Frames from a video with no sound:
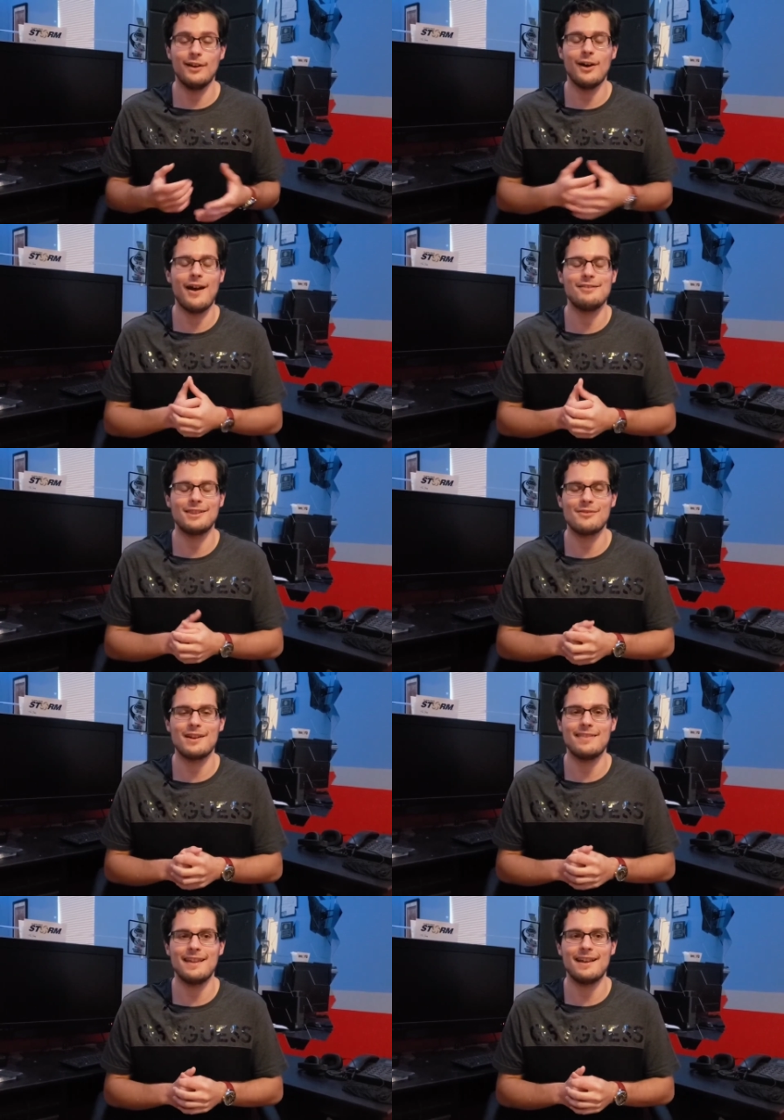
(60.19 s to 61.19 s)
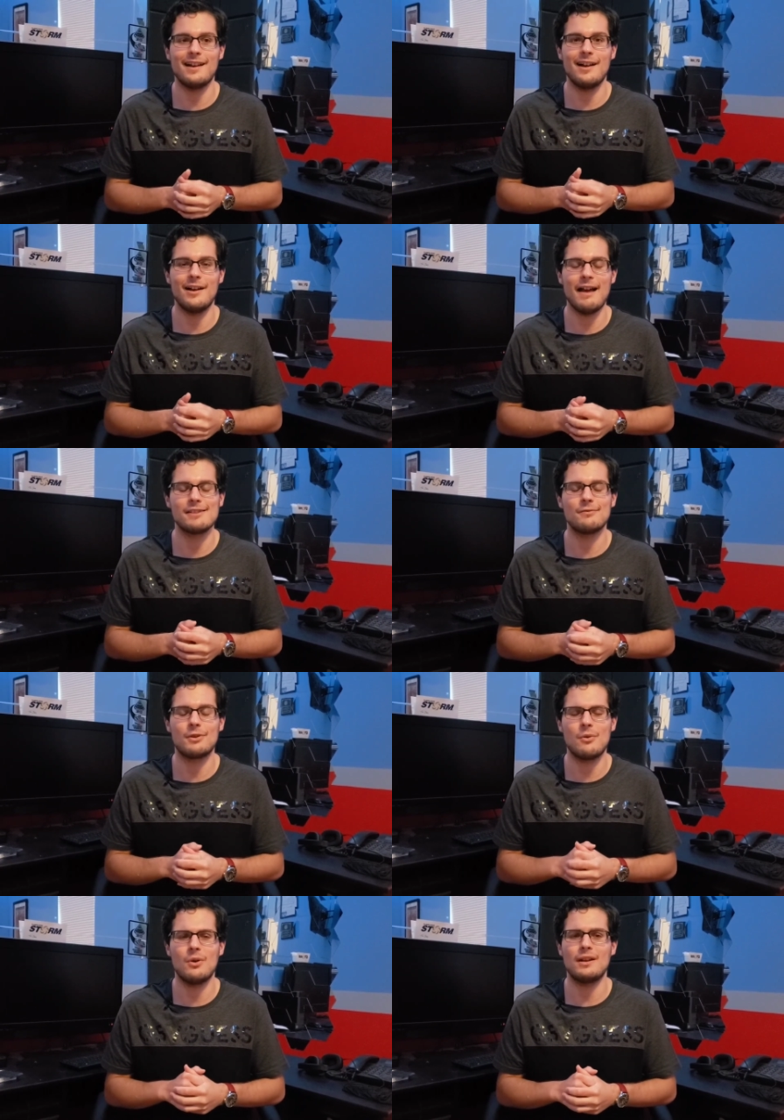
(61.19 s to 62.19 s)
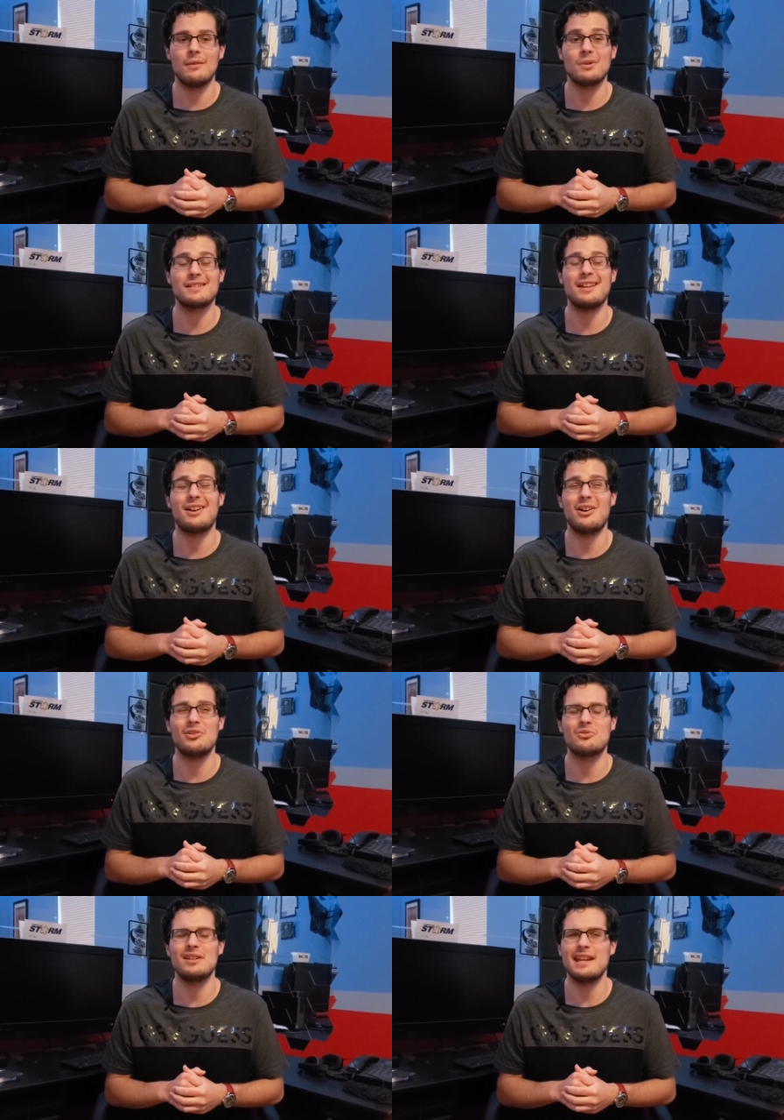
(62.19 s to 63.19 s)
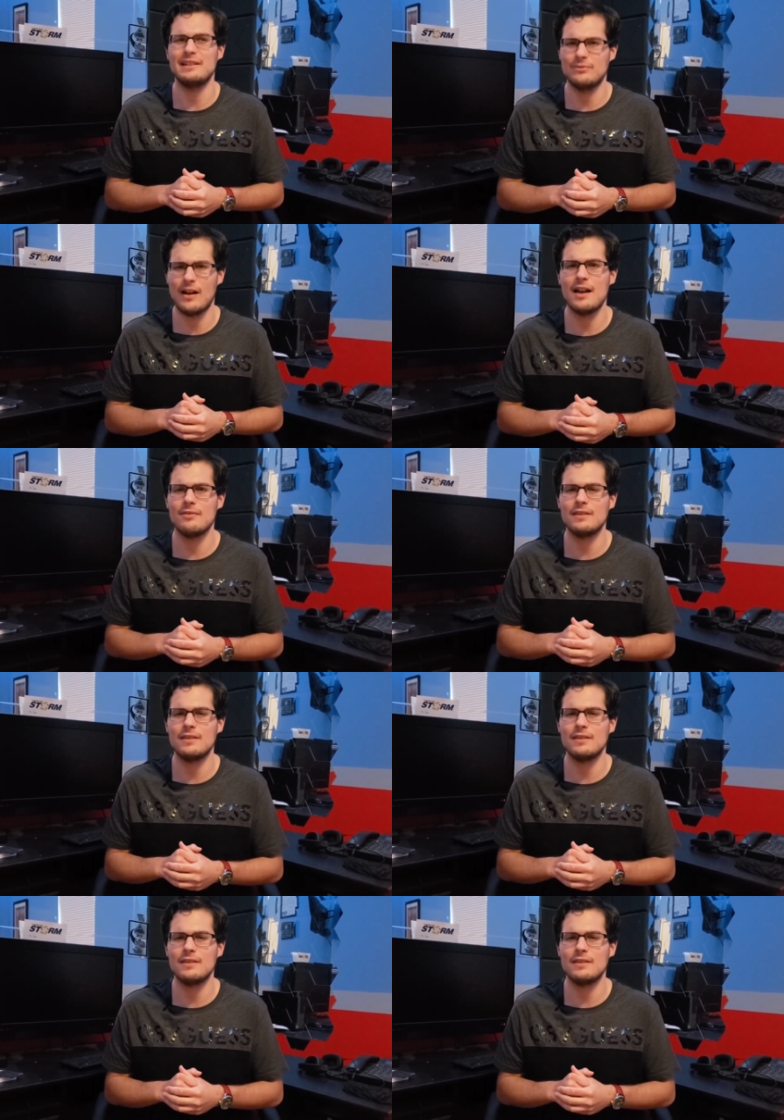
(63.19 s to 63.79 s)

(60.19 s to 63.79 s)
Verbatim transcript: I delivered, I think, uh, as of recording, I want to say one hundred eighty-five, I